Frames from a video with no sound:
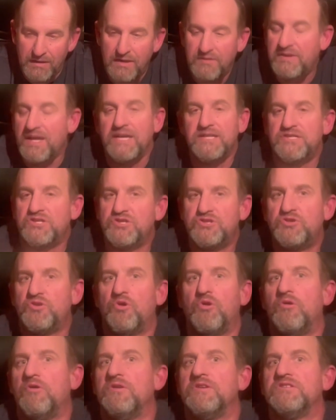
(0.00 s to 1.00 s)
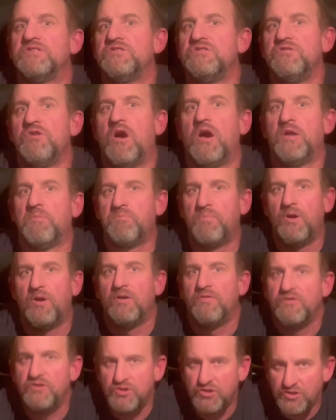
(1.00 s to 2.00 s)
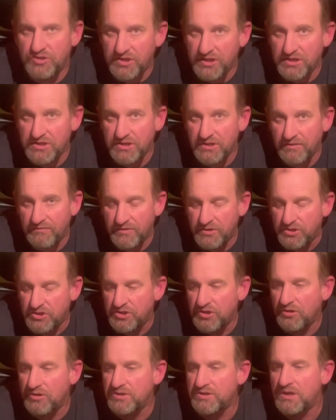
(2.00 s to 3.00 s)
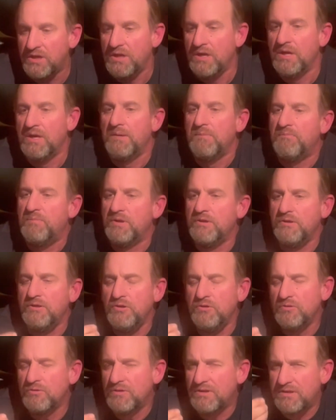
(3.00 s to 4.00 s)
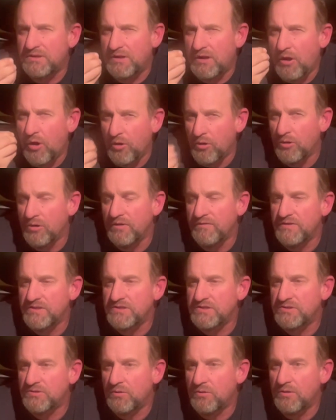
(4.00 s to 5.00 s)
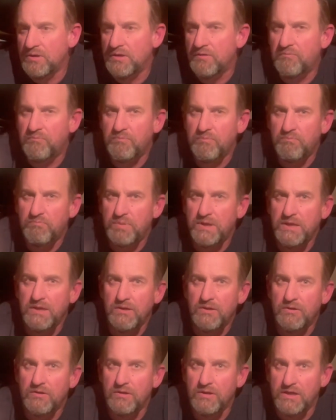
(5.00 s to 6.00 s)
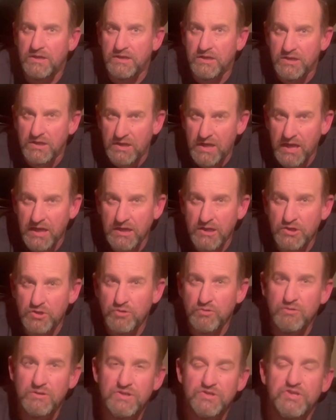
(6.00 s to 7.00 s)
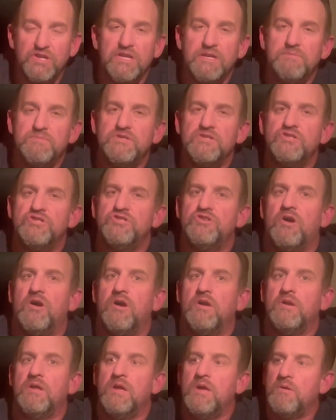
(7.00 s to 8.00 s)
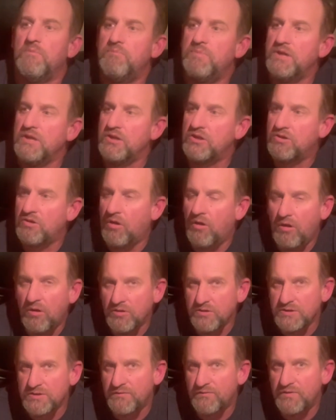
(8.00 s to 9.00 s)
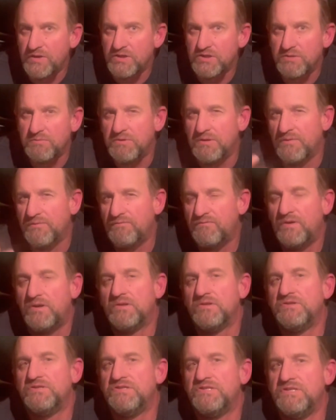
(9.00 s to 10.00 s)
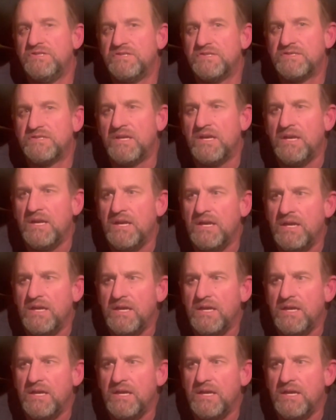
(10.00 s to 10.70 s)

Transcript: That story is not part of the tradition of the church, but Luke heard of the story of Peter and Andrew and James and John being called as fishermen to follow Jesus,